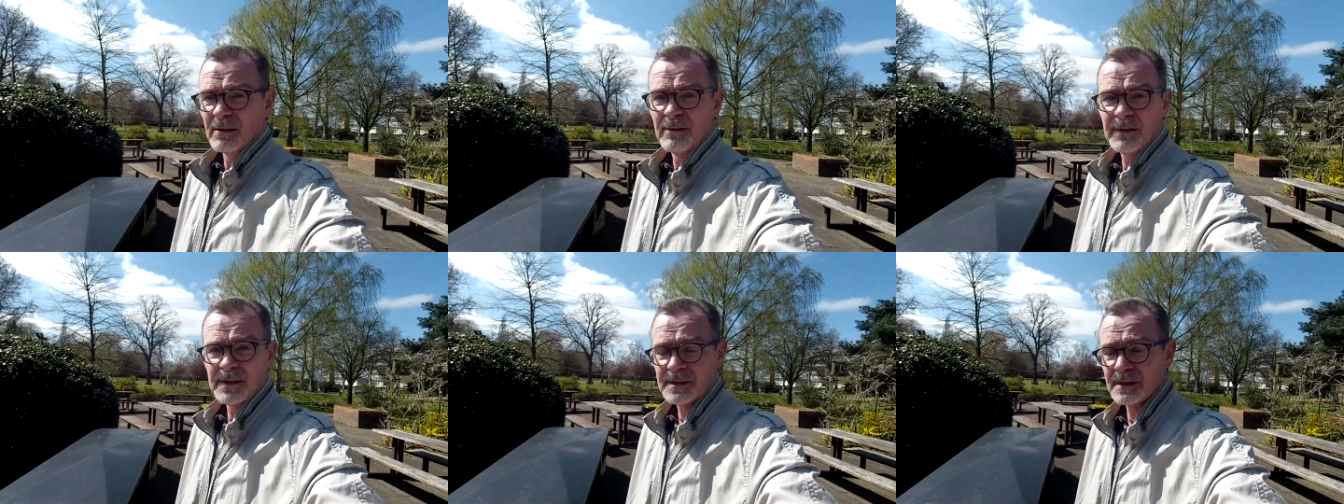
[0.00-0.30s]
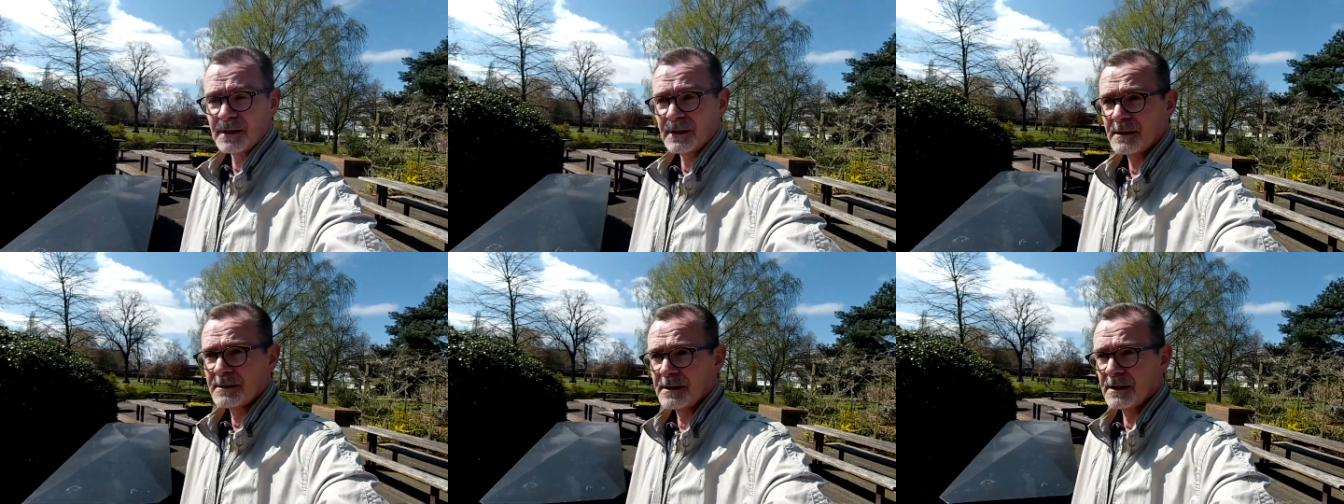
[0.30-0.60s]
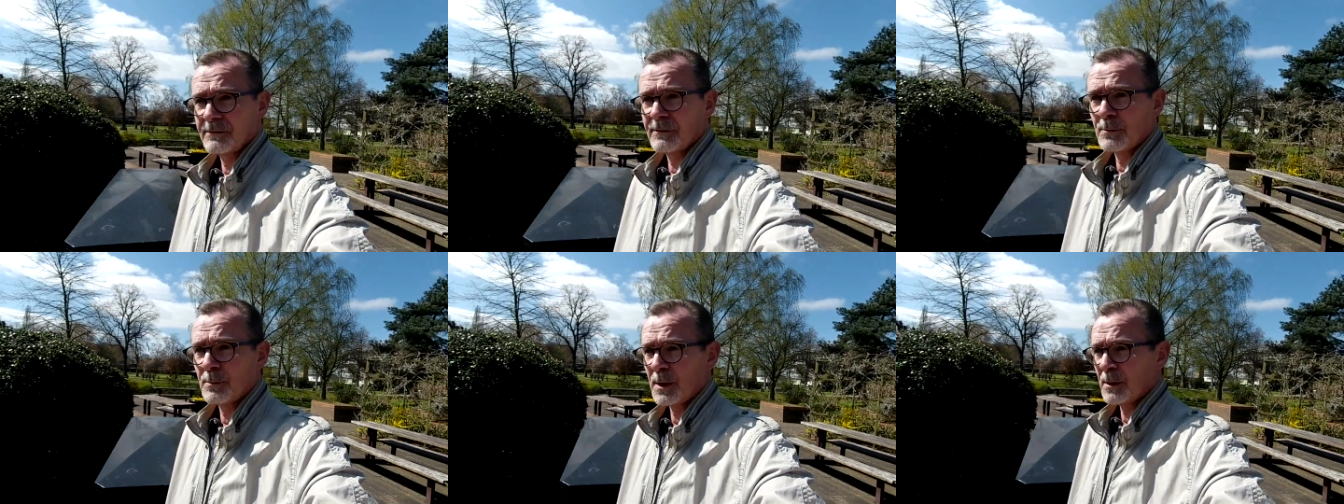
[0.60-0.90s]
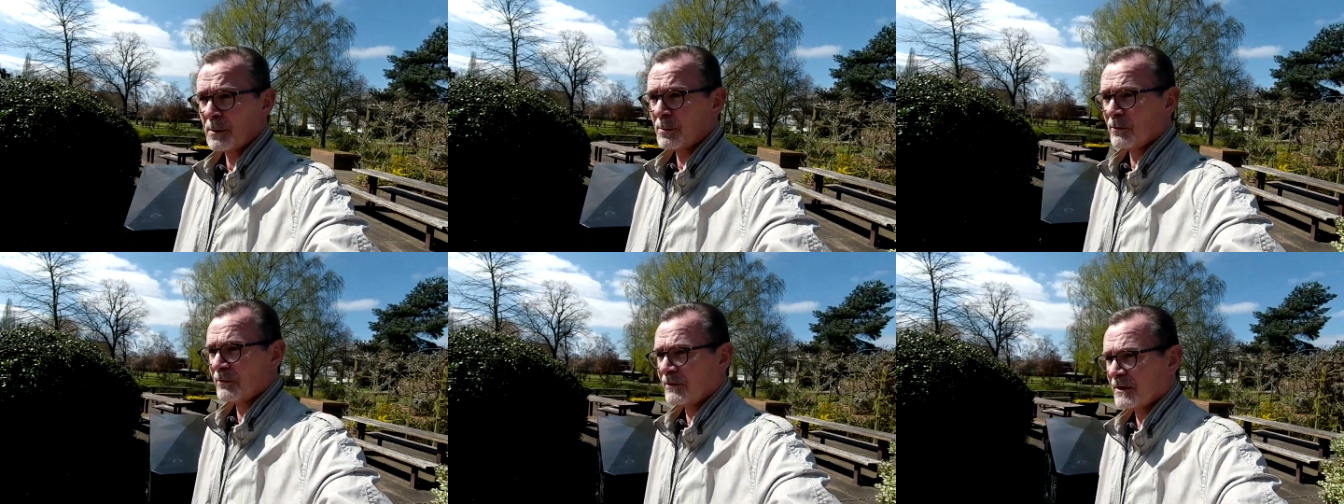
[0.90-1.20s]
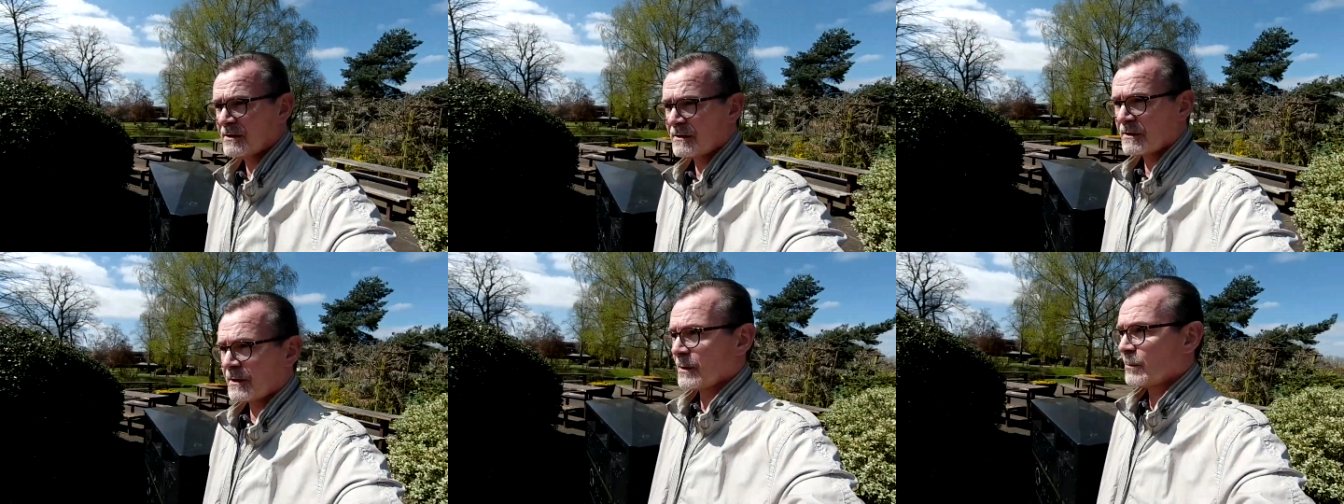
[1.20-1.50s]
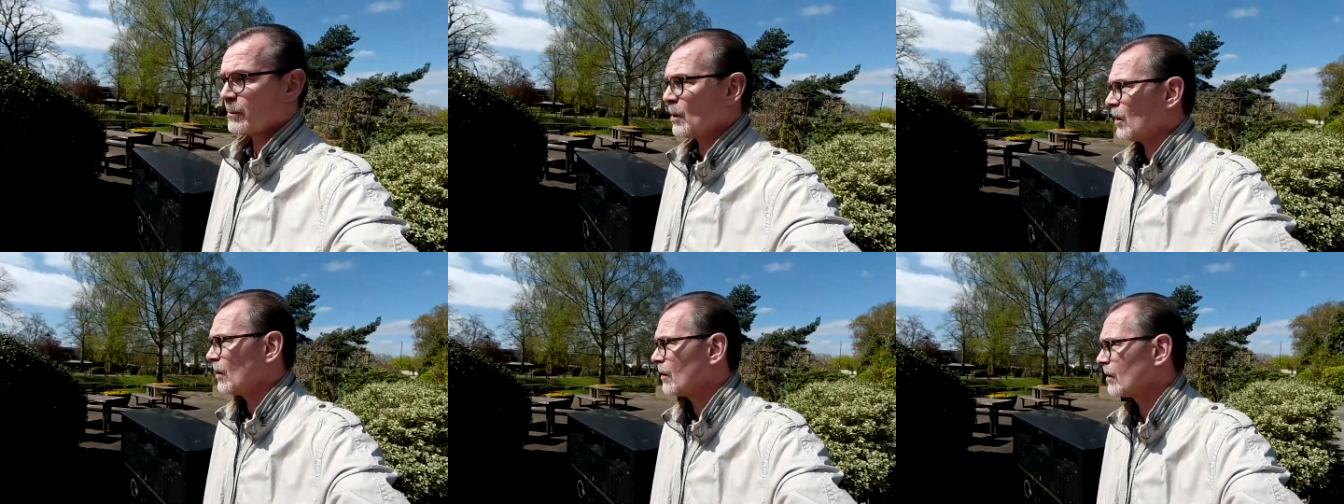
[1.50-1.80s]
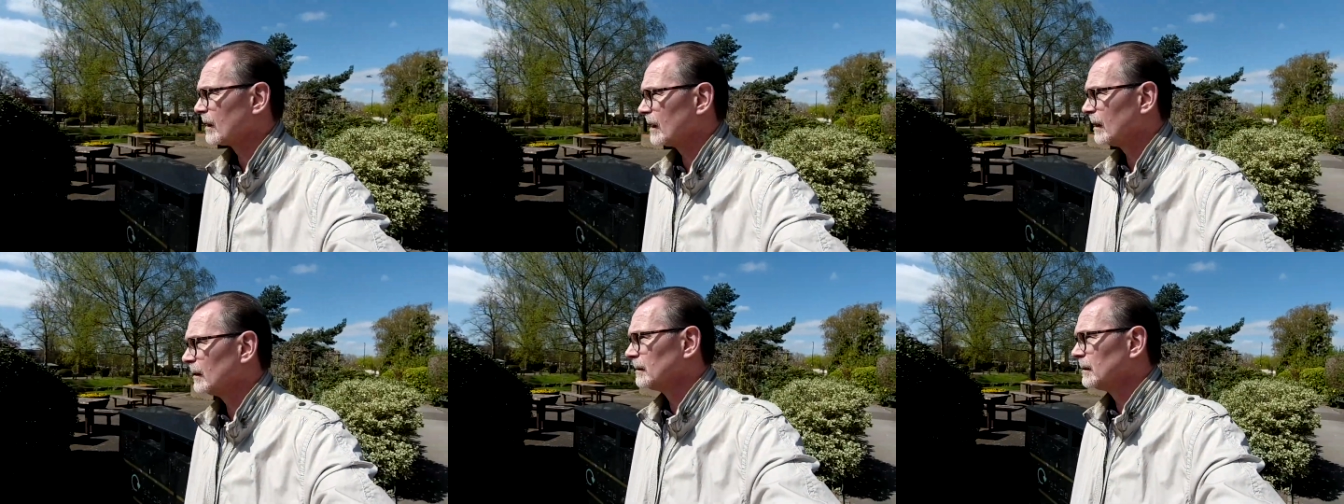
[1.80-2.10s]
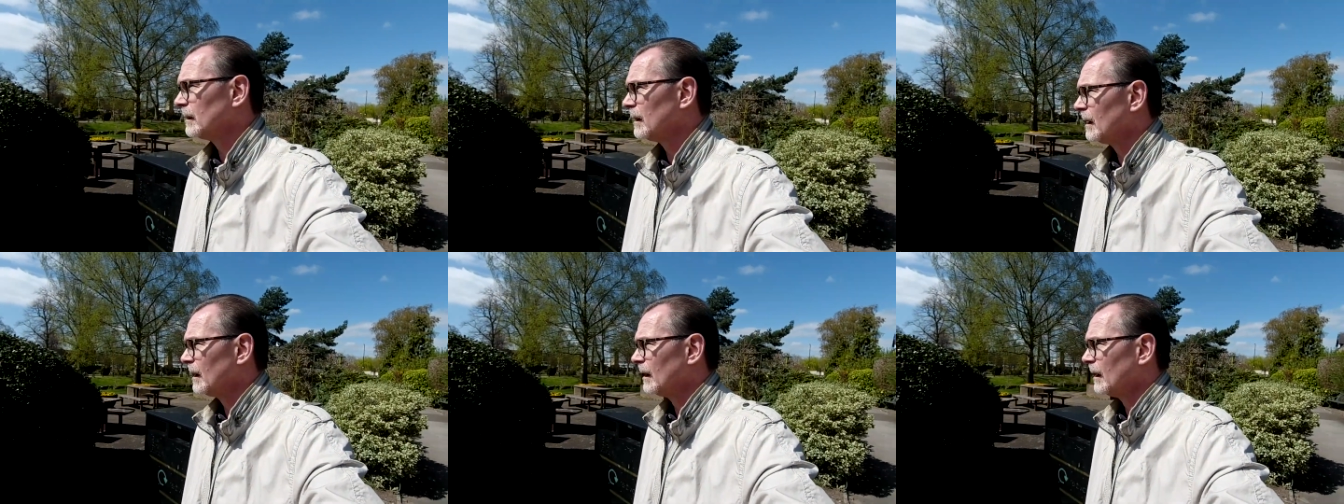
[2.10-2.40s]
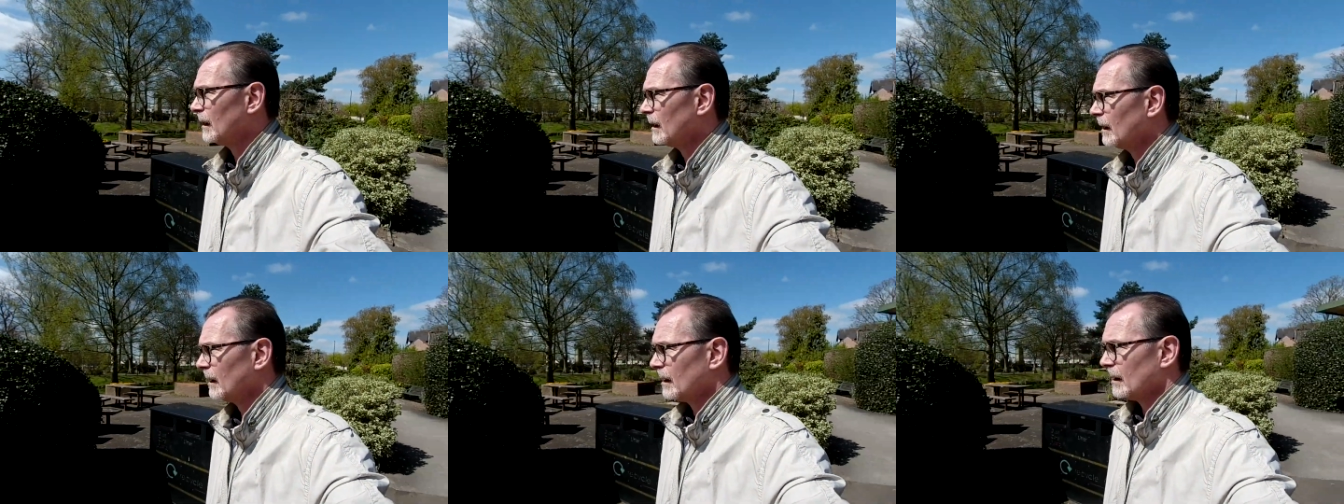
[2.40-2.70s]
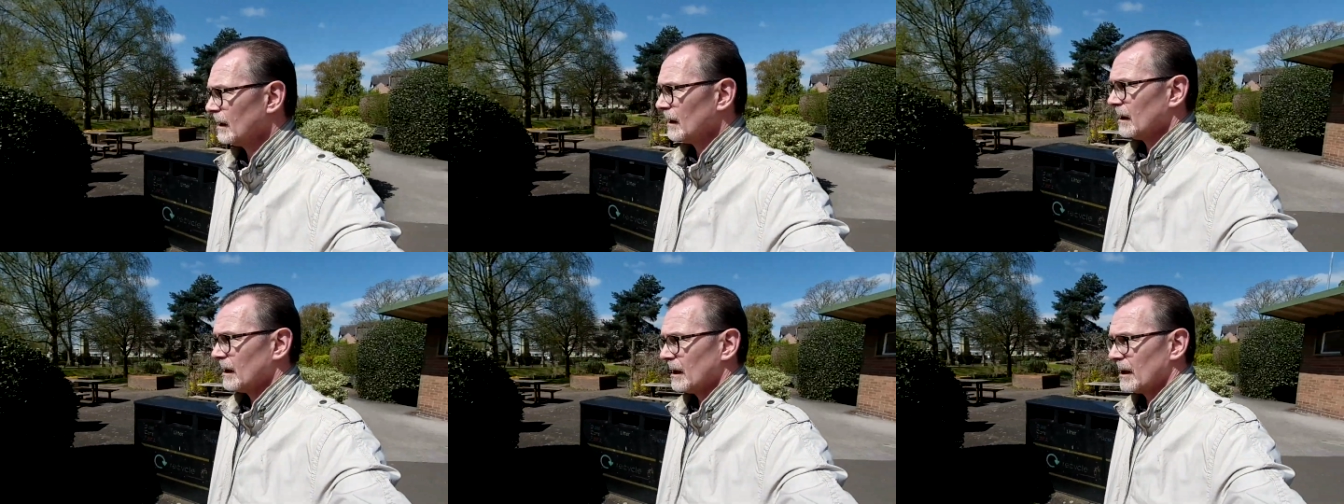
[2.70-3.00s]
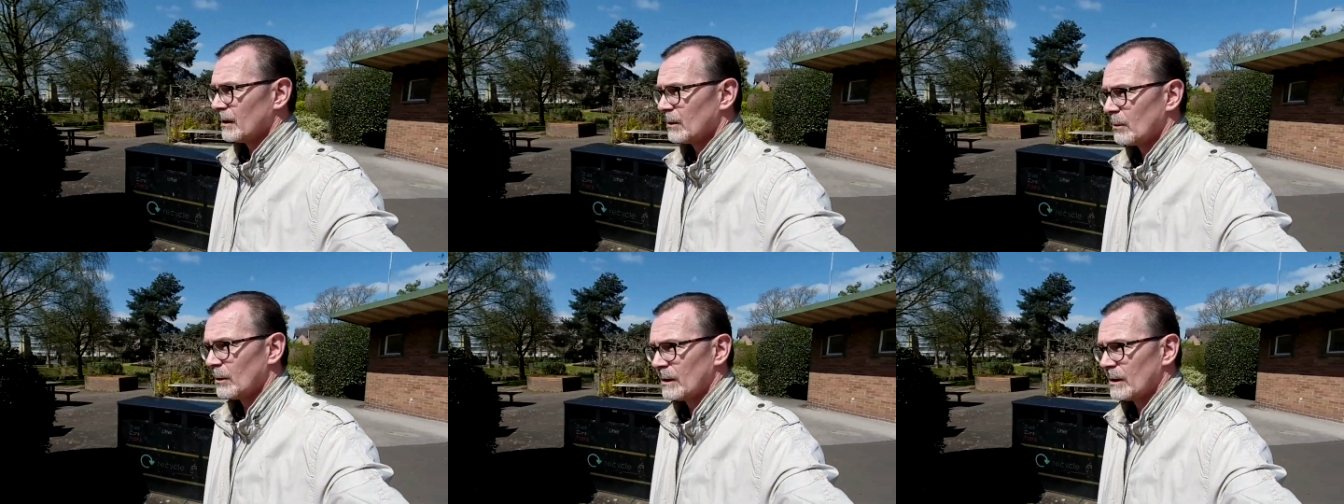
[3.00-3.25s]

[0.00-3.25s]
facility for people visiting the park in the